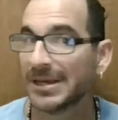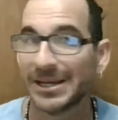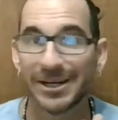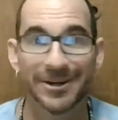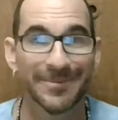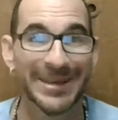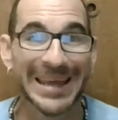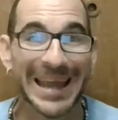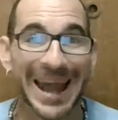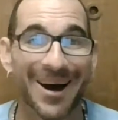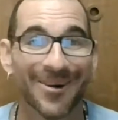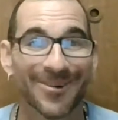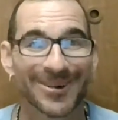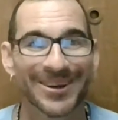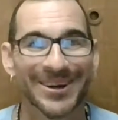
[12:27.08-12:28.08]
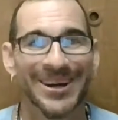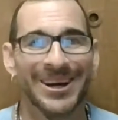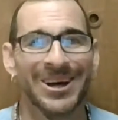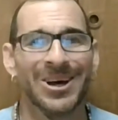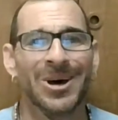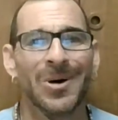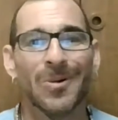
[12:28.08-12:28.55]
hear me out.
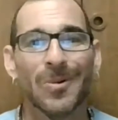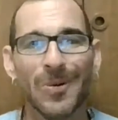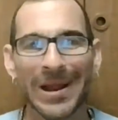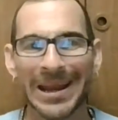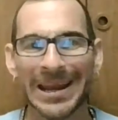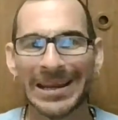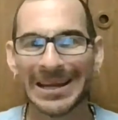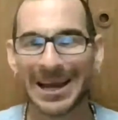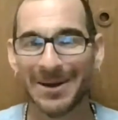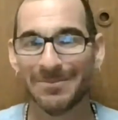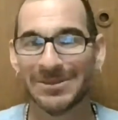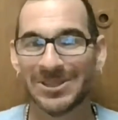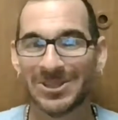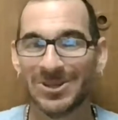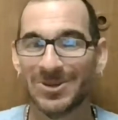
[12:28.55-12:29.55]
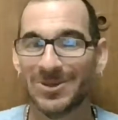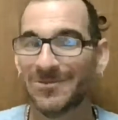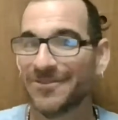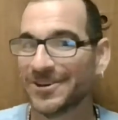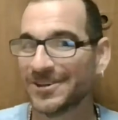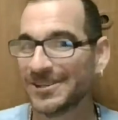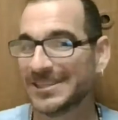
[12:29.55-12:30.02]
When it comes to the
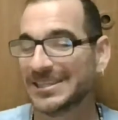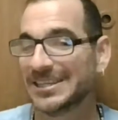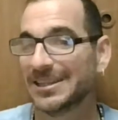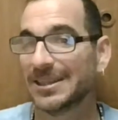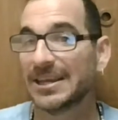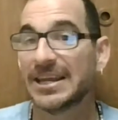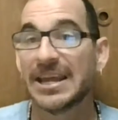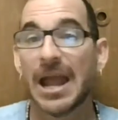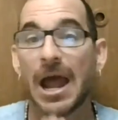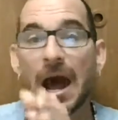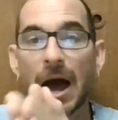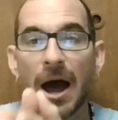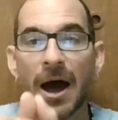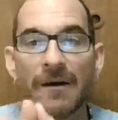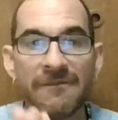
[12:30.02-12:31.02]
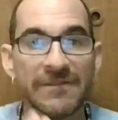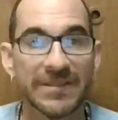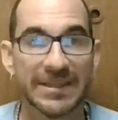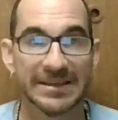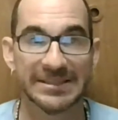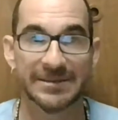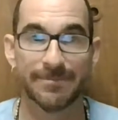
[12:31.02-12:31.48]
versatility of
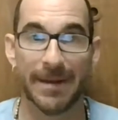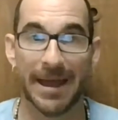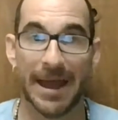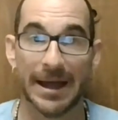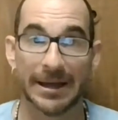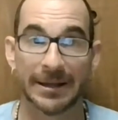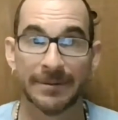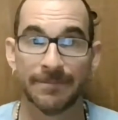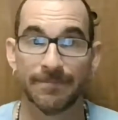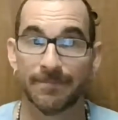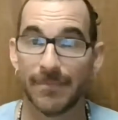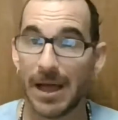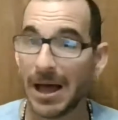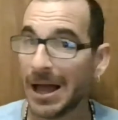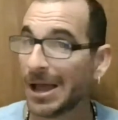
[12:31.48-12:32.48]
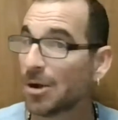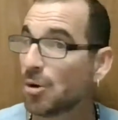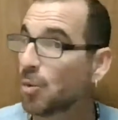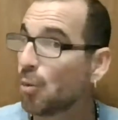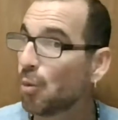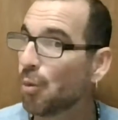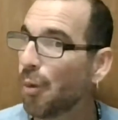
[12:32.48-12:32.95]
this bag, I
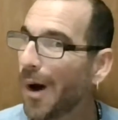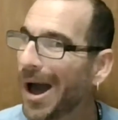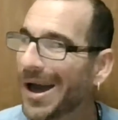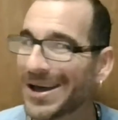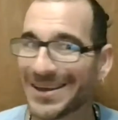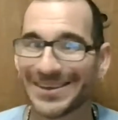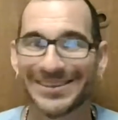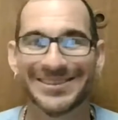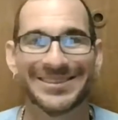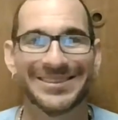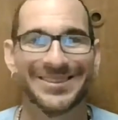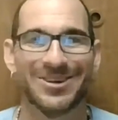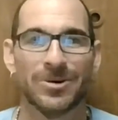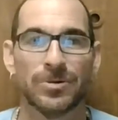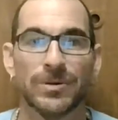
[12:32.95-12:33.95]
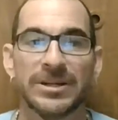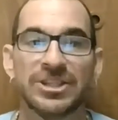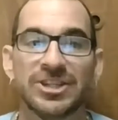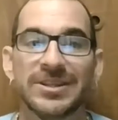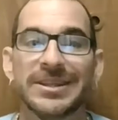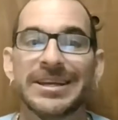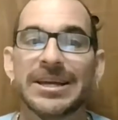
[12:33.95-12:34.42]
was
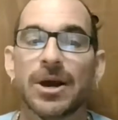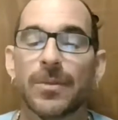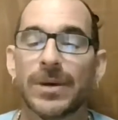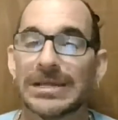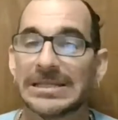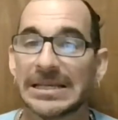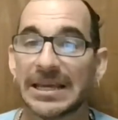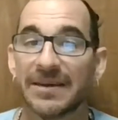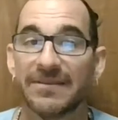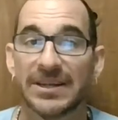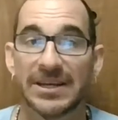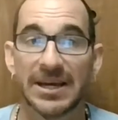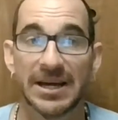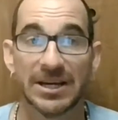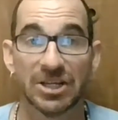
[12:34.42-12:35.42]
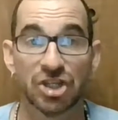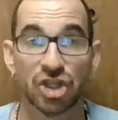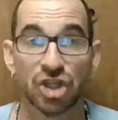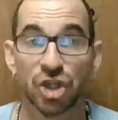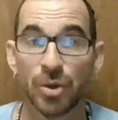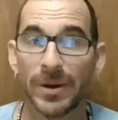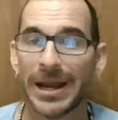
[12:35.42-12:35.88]
originally going to give it a
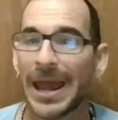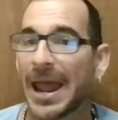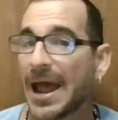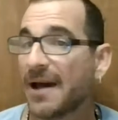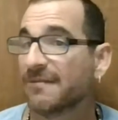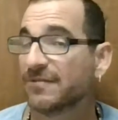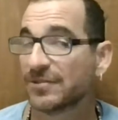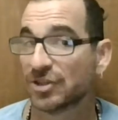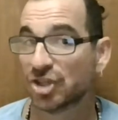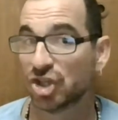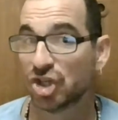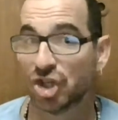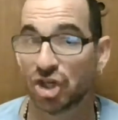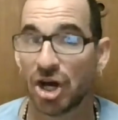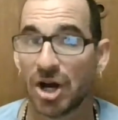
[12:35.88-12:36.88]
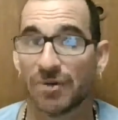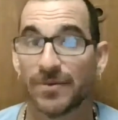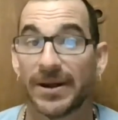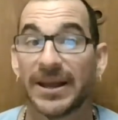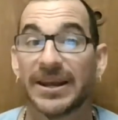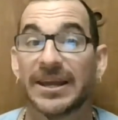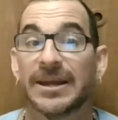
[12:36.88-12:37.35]
2.5-star
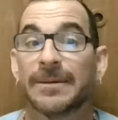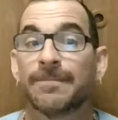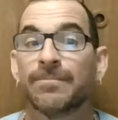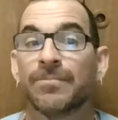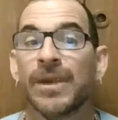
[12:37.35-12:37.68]
rating